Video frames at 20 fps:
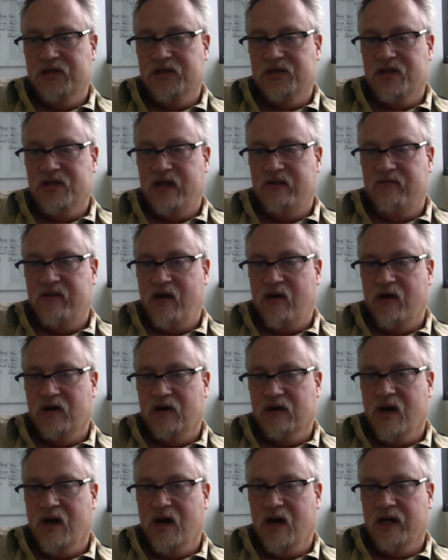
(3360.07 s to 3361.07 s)
kind of how our
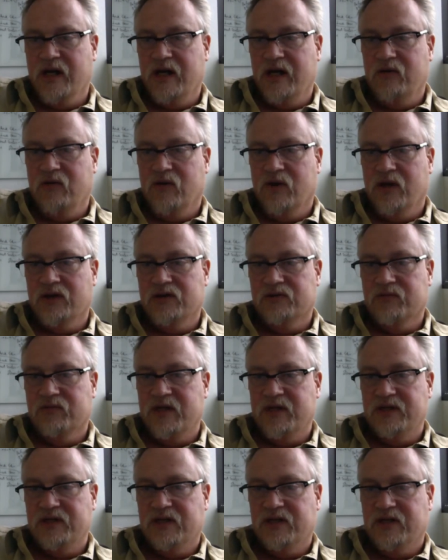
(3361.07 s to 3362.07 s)
logging works,
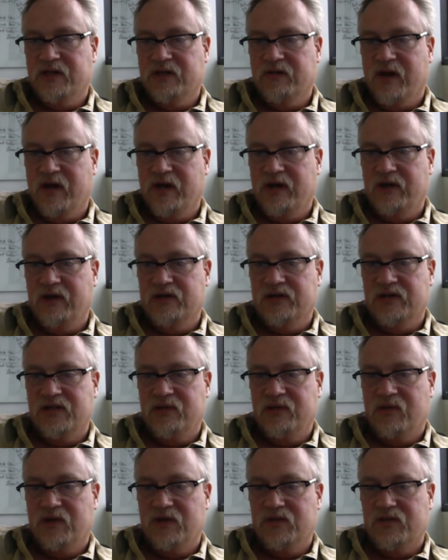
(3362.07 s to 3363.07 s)
basically, right? You can
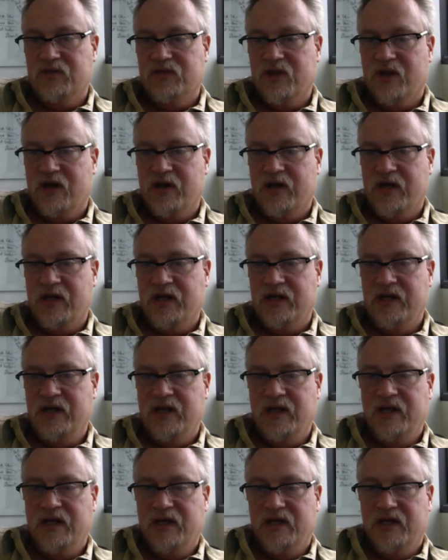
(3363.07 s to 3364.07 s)
see where it started,
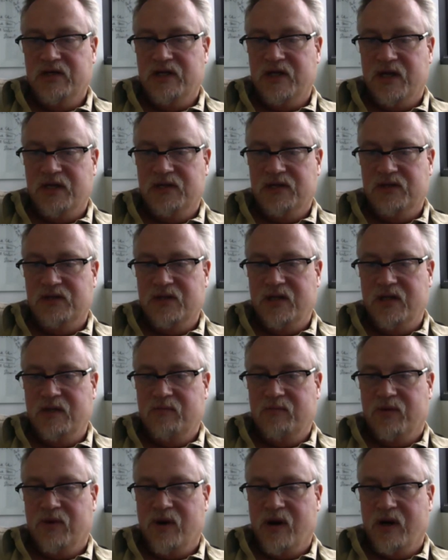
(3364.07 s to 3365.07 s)
says
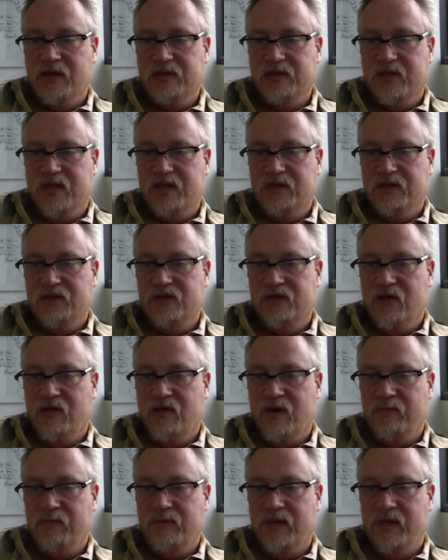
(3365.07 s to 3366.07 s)
in process,
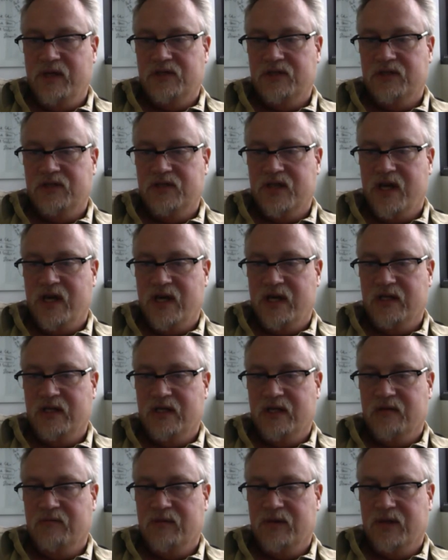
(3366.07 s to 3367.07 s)
no updates done,
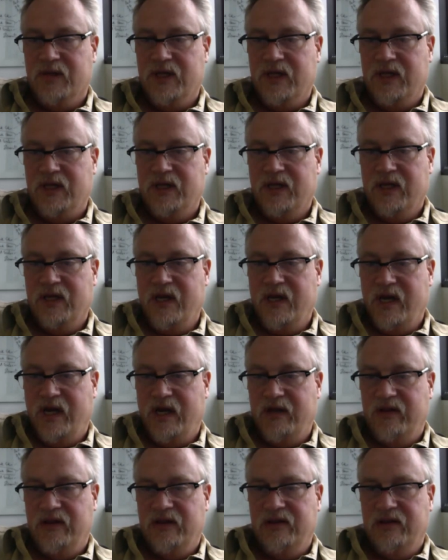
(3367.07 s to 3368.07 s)
complete.
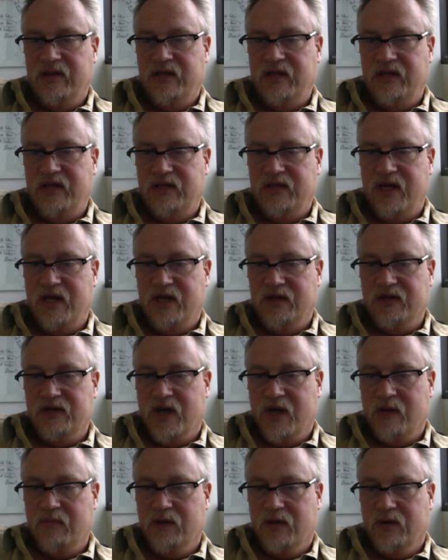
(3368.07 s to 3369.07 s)
And then the ETL
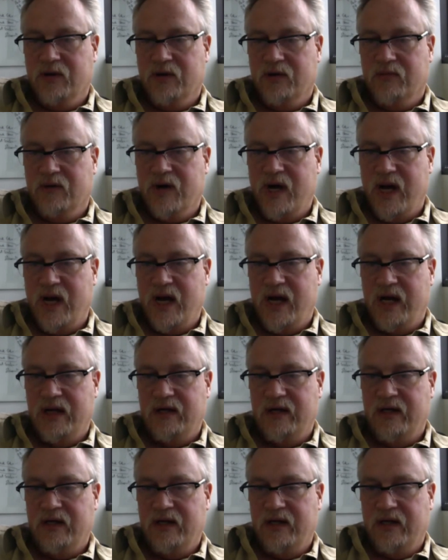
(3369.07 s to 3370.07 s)
job loader
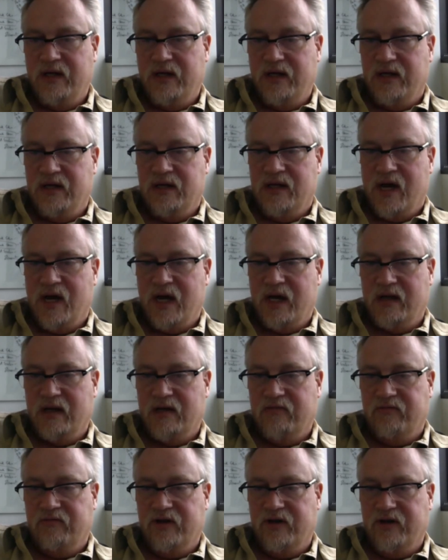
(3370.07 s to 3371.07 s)
ran, it got
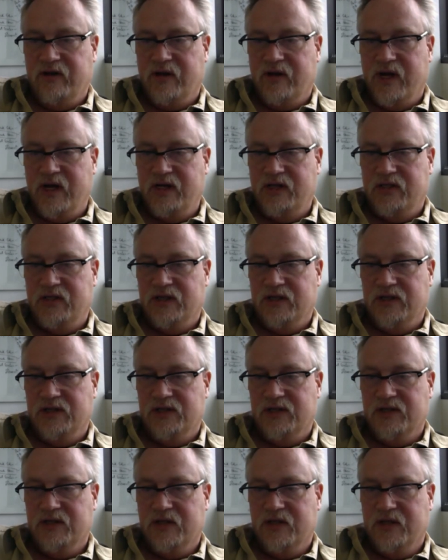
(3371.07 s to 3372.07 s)

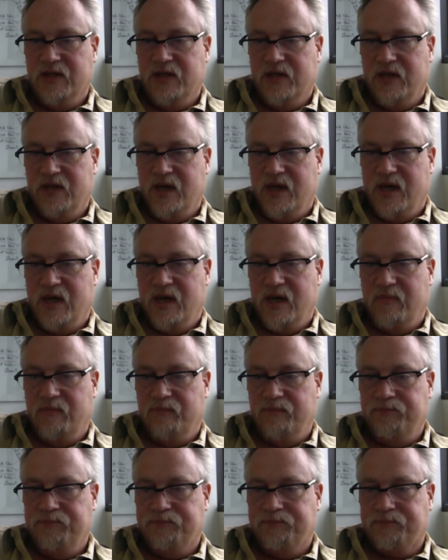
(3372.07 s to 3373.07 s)
configurations,
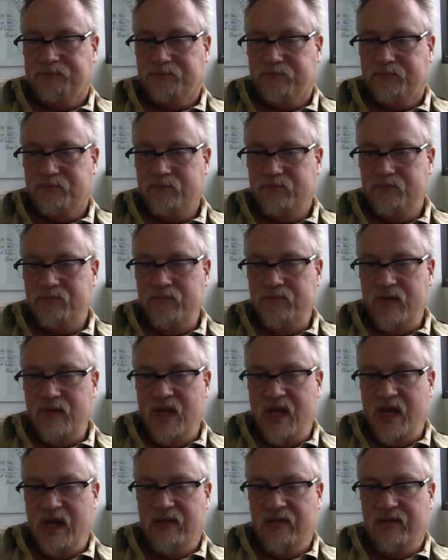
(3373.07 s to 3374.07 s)
um,
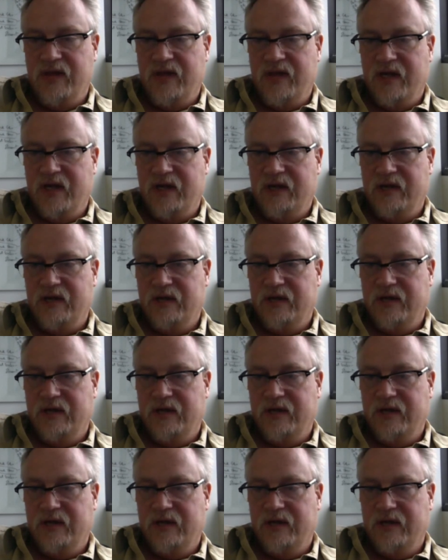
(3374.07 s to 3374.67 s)
and then